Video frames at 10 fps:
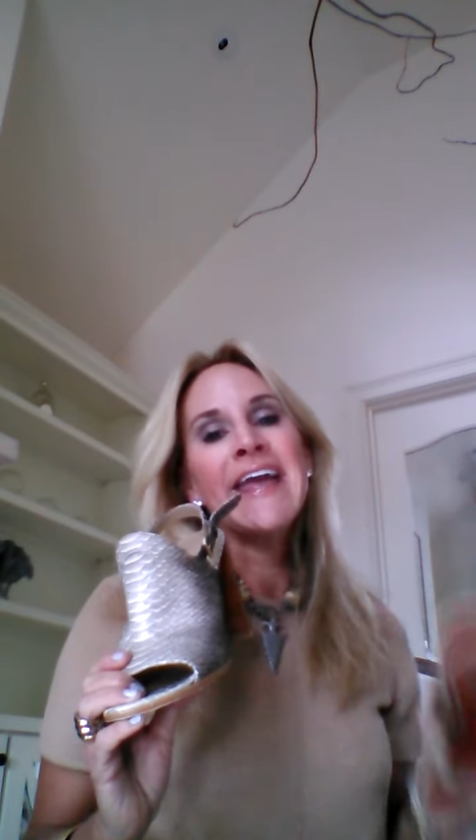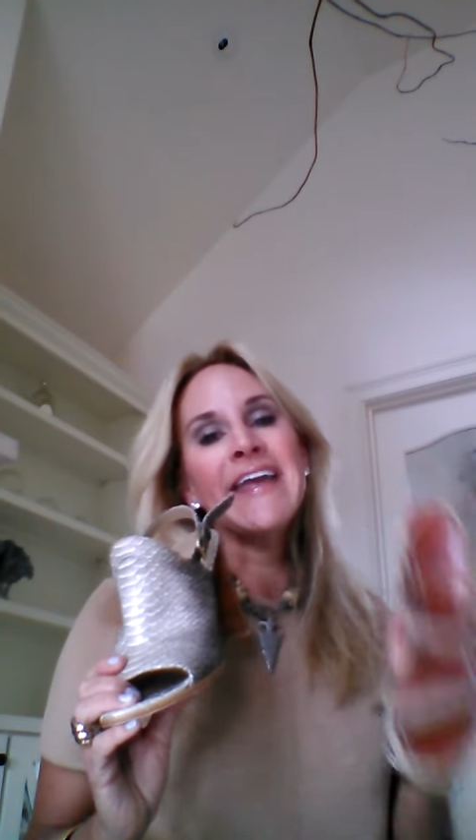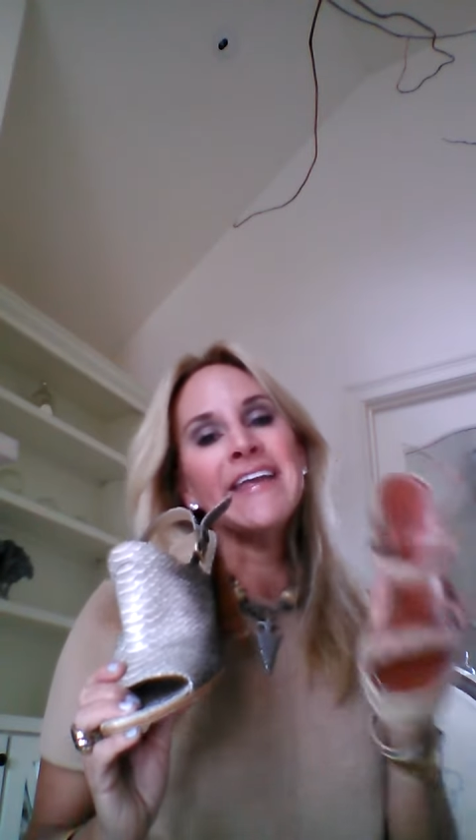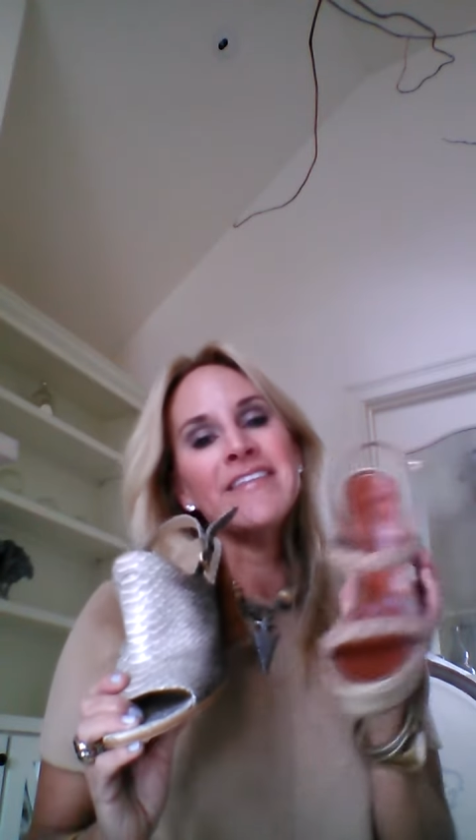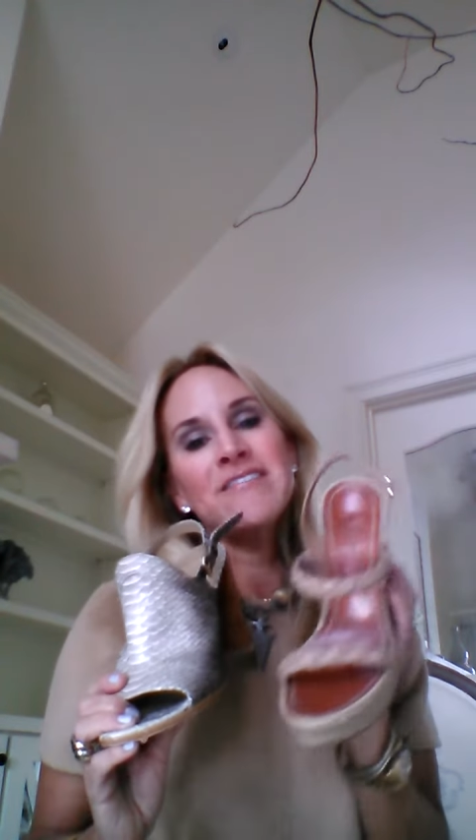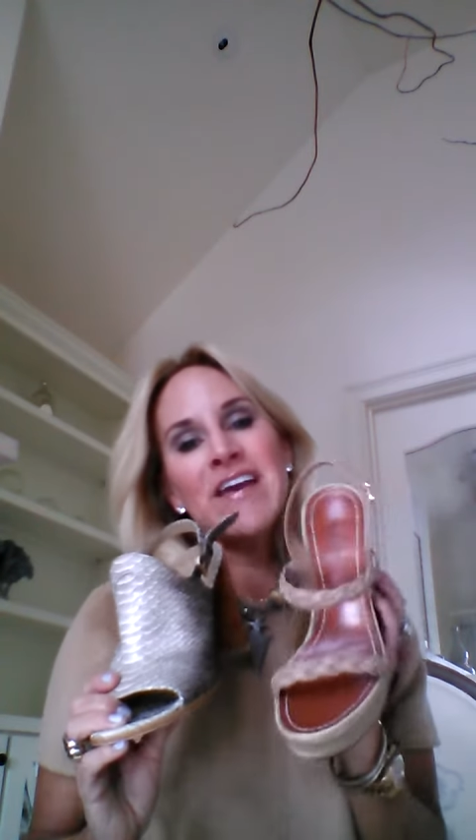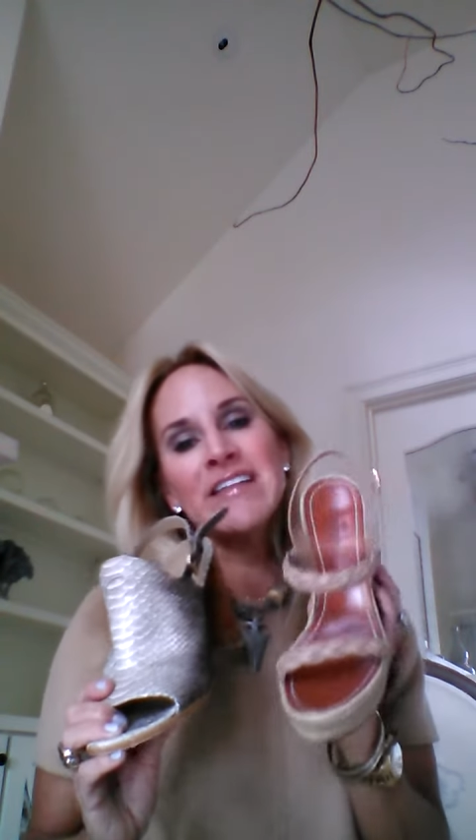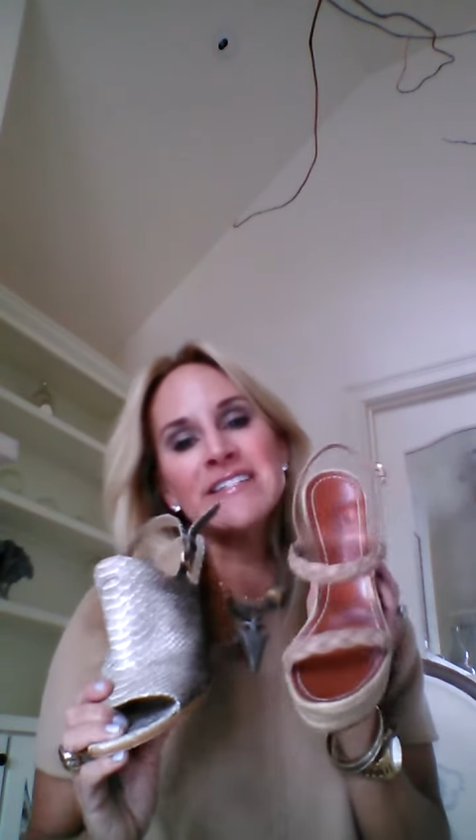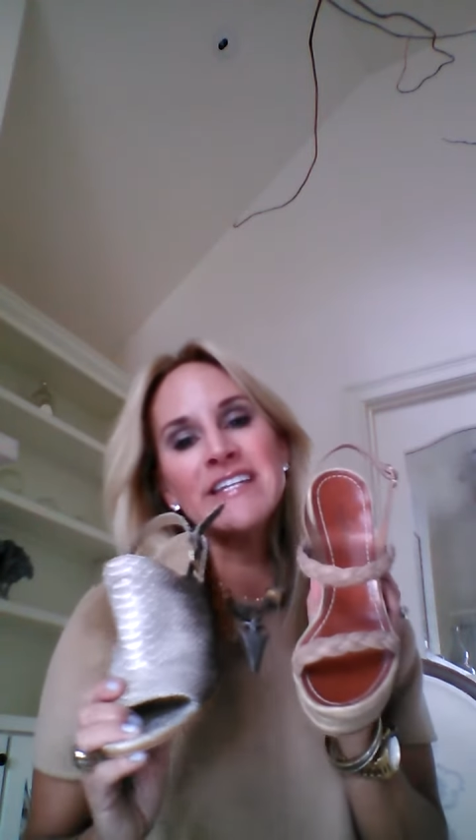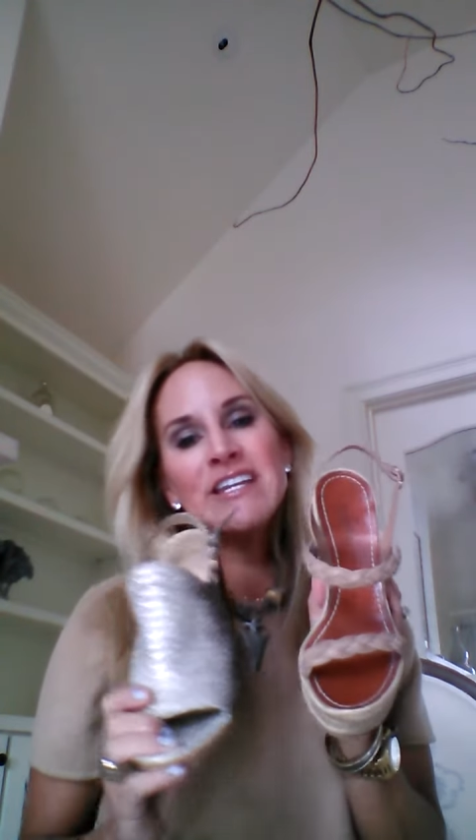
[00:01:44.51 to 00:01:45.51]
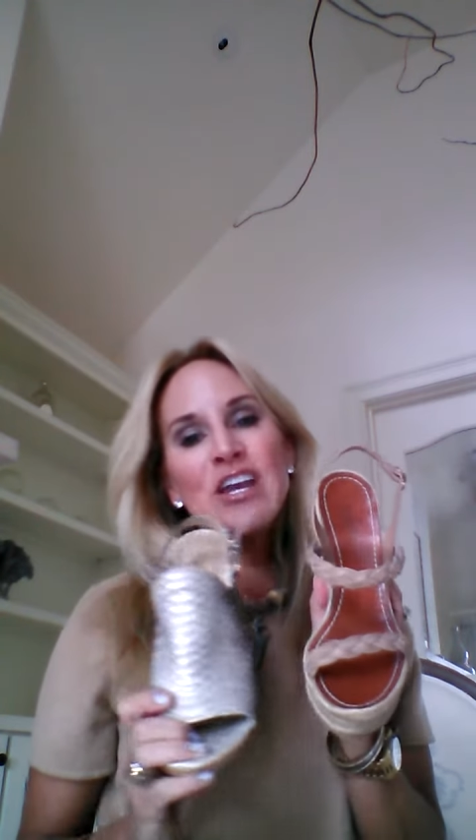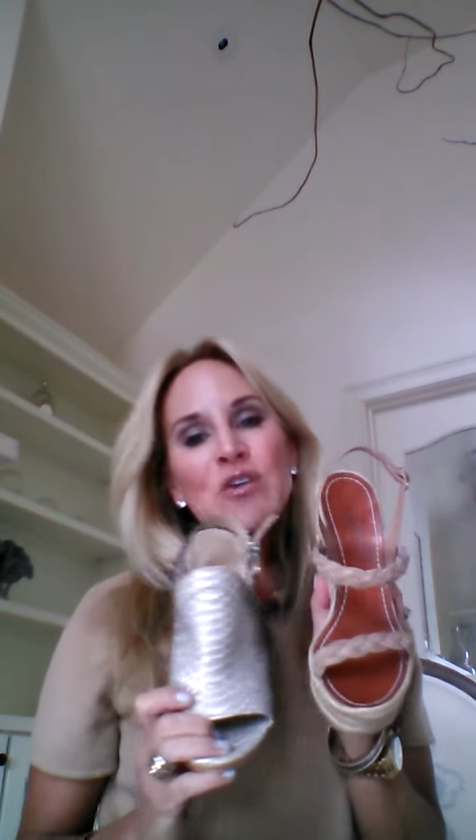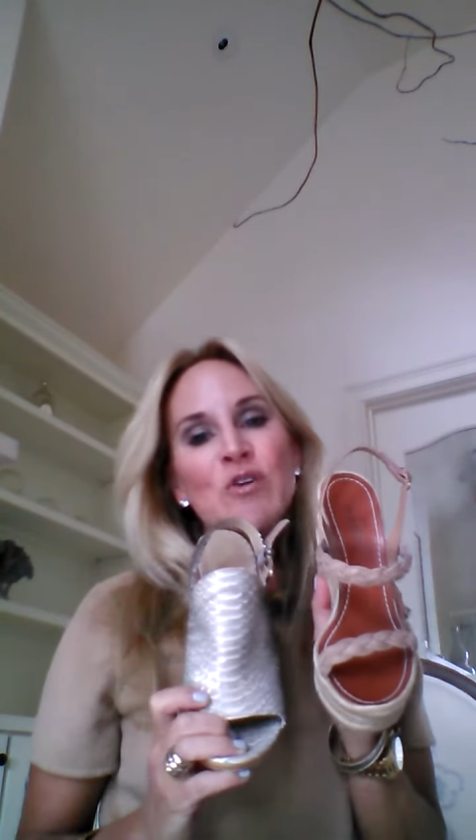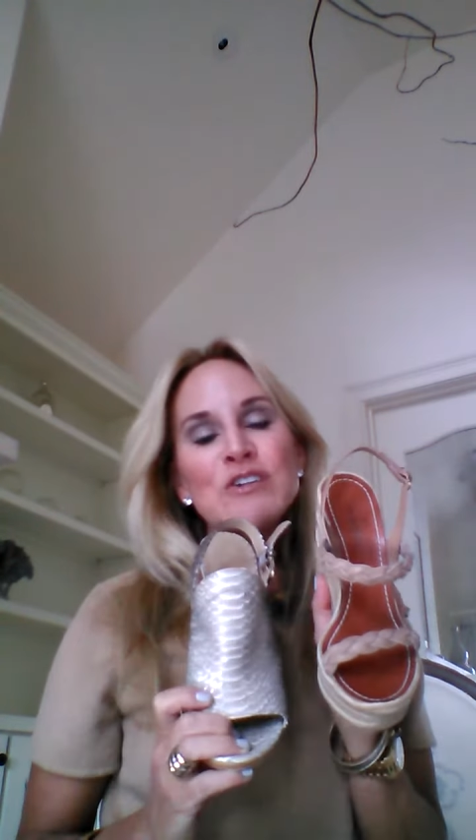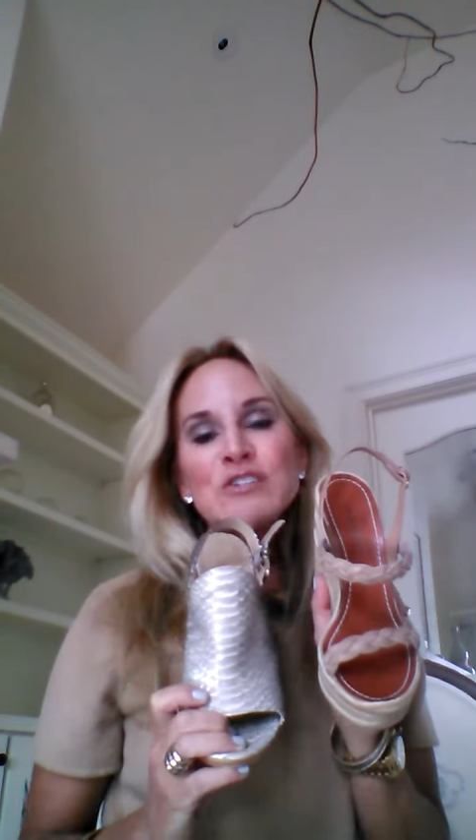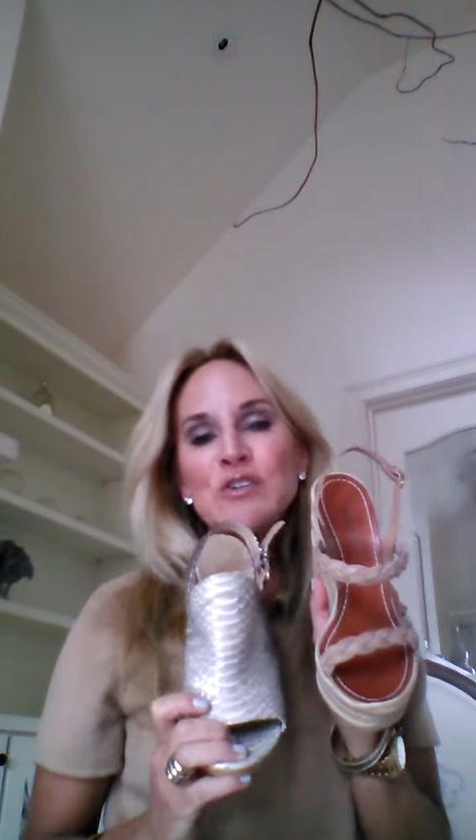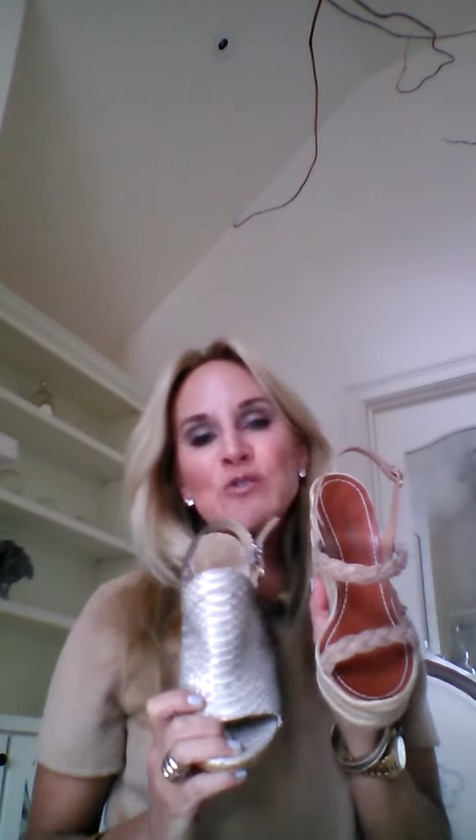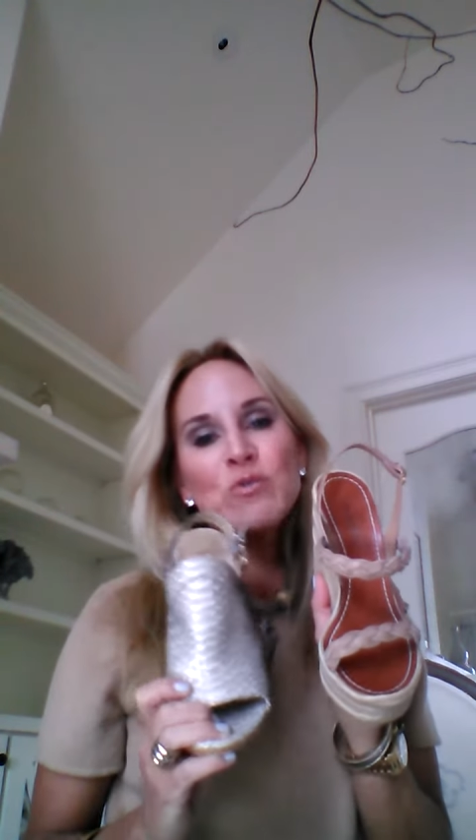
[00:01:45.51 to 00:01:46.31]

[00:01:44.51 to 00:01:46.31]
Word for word: and the Valentino, are two